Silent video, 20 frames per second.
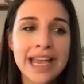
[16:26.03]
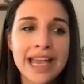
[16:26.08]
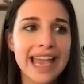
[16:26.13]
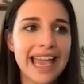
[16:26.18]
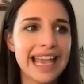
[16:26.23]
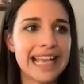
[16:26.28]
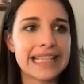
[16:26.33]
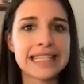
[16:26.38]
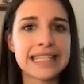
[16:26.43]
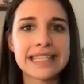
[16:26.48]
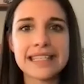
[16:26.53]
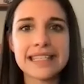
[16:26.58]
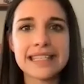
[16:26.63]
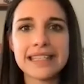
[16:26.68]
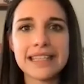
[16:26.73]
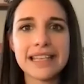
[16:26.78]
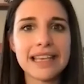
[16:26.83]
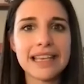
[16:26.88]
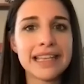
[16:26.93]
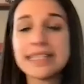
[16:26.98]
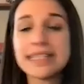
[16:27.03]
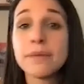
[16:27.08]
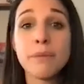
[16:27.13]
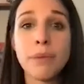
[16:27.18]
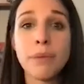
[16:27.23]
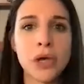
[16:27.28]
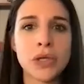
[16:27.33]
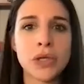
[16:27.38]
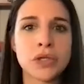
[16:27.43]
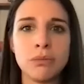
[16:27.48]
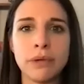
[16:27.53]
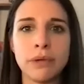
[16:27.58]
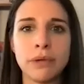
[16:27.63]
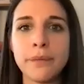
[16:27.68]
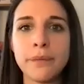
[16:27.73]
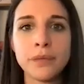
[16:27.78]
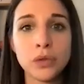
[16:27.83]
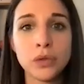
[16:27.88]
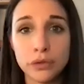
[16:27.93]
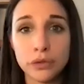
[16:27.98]
it's
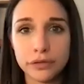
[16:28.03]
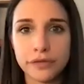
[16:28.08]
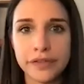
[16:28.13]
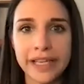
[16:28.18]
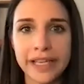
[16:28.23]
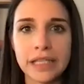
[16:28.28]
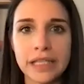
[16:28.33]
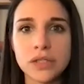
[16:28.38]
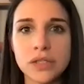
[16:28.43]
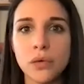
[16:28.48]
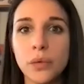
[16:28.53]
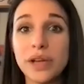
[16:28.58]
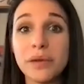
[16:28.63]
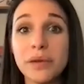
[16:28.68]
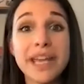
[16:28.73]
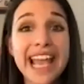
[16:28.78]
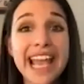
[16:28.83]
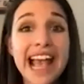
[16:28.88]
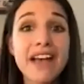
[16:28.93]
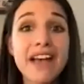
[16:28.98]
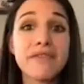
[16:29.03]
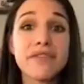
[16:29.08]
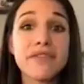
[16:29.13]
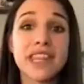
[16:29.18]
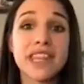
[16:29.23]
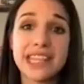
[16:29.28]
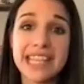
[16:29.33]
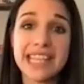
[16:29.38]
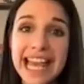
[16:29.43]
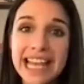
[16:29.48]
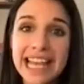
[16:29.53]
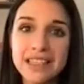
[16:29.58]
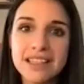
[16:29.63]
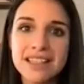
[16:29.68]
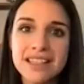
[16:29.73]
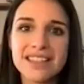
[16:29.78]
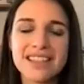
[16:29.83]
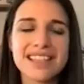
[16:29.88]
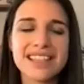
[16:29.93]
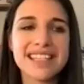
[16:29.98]
impossible to fill it. When we have that
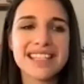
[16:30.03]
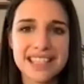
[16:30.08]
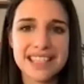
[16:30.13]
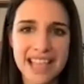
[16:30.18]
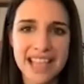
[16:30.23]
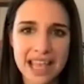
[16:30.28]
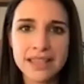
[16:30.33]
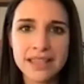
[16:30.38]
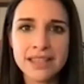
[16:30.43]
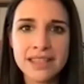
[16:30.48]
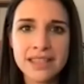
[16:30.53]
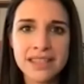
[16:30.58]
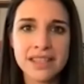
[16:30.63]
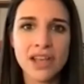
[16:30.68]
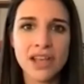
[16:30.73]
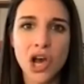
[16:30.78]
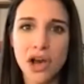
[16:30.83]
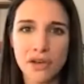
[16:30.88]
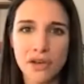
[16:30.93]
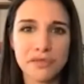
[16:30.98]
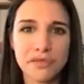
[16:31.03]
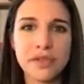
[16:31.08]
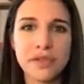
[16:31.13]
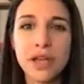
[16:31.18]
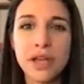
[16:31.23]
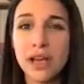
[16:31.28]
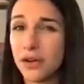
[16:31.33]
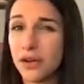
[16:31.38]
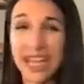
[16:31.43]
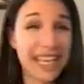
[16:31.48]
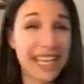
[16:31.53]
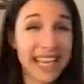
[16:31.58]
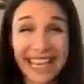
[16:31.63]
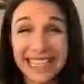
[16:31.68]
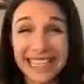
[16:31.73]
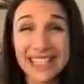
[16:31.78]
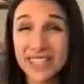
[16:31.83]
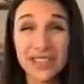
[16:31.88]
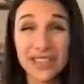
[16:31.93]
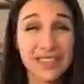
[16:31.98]
sense of,
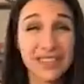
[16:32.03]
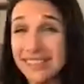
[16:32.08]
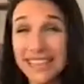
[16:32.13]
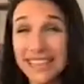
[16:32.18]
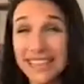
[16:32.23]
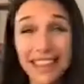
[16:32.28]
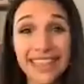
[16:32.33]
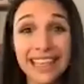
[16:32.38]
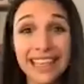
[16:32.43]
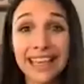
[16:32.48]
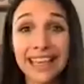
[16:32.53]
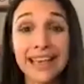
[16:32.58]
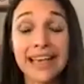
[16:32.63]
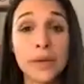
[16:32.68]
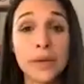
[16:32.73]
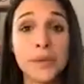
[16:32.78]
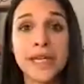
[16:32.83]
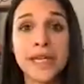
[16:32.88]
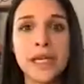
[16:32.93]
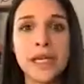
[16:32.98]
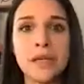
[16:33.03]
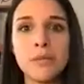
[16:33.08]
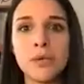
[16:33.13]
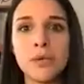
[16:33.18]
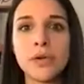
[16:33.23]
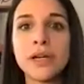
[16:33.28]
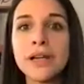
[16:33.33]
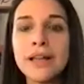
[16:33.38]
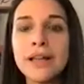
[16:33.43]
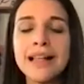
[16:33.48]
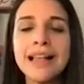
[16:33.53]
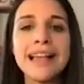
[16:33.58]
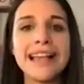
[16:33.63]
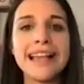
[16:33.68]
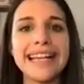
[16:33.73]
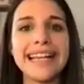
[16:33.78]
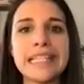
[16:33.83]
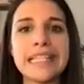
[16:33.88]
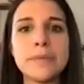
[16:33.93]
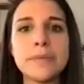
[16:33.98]
okay, nothing can come in anymore,
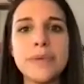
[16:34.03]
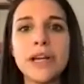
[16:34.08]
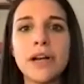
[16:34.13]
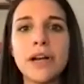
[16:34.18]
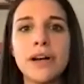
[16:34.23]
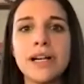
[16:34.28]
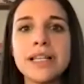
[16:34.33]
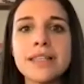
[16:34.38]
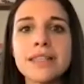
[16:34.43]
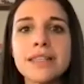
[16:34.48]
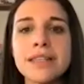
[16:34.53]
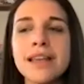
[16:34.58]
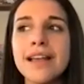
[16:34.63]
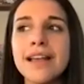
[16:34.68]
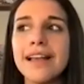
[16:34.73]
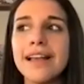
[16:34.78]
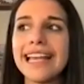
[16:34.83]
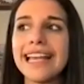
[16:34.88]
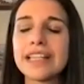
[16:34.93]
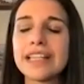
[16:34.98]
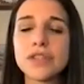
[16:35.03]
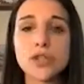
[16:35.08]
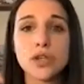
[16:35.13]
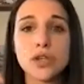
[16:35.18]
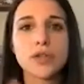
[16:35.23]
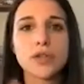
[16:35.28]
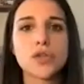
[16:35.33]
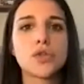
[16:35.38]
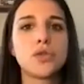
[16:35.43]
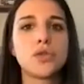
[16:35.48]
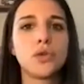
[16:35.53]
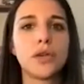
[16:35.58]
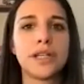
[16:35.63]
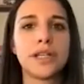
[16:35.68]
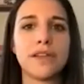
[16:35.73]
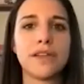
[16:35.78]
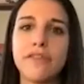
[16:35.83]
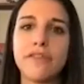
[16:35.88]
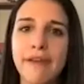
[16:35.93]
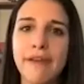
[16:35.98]
it's because it's not stored
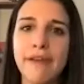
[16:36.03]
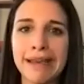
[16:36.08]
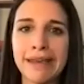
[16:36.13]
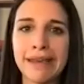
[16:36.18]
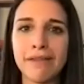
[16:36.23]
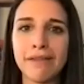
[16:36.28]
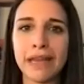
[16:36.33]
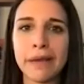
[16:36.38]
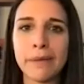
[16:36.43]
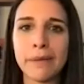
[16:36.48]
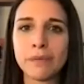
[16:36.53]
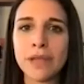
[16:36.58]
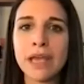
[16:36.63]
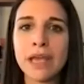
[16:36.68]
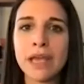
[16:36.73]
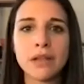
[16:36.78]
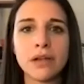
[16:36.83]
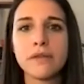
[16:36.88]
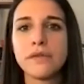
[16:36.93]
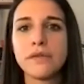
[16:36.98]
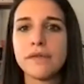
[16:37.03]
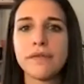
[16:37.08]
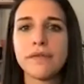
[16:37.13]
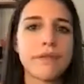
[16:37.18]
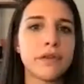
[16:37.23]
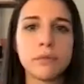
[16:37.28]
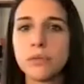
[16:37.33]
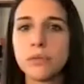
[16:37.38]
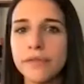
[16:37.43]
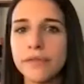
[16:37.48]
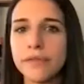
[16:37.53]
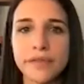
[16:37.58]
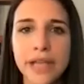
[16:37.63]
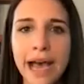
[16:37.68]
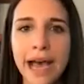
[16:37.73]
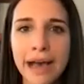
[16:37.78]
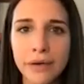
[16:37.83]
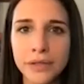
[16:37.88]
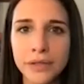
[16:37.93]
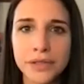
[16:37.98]
effectively. I don't know if you've ever moved
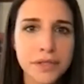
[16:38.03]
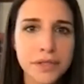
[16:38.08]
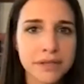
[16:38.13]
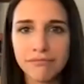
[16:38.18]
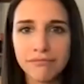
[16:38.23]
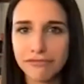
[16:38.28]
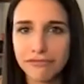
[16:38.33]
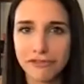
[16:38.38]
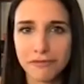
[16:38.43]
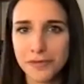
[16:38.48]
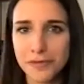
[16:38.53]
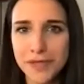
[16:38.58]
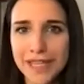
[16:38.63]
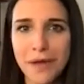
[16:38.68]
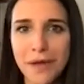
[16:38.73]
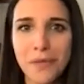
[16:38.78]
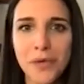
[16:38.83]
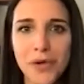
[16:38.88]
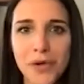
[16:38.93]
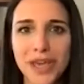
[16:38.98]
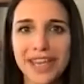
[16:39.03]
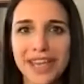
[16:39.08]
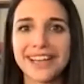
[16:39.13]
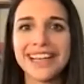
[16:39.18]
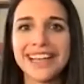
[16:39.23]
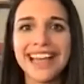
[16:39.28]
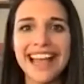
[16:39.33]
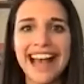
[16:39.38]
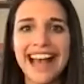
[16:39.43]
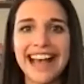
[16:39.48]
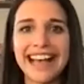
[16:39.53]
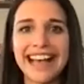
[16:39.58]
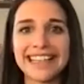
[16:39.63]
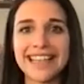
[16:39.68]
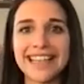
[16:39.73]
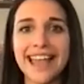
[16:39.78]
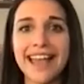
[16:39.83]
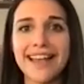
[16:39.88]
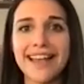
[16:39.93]
out from somewhere, and